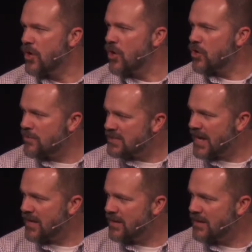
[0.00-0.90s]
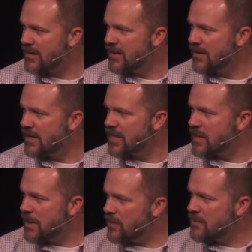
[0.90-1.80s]
You know what I'm saying?
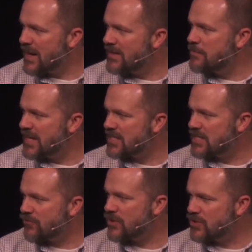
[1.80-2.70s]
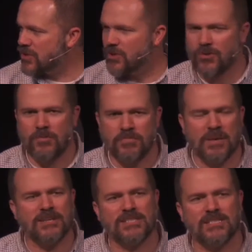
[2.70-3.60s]
The people that made the biggest difference to you,
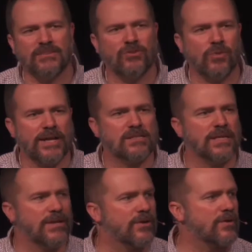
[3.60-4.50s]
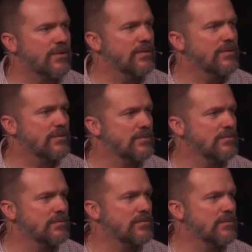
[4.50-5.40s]
maybe it's a civil rights leader.
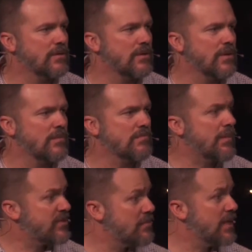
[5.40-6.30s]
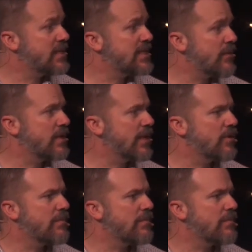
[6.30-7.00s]
Maybe it's a military leader.